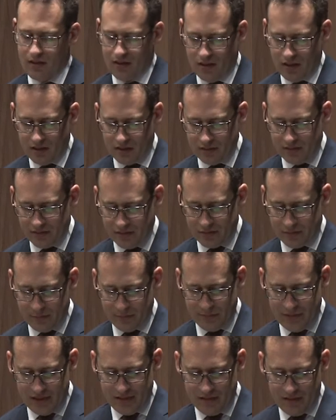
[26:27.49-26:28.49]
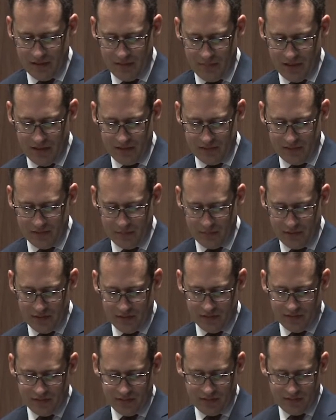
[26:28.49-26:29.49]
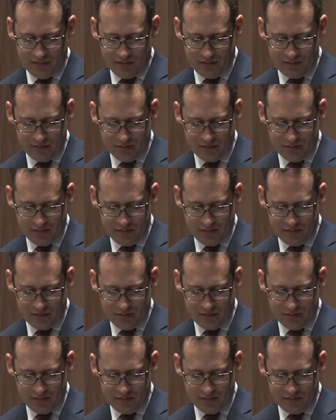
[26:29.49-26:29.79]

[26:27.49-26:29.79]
talk a little bit about some of those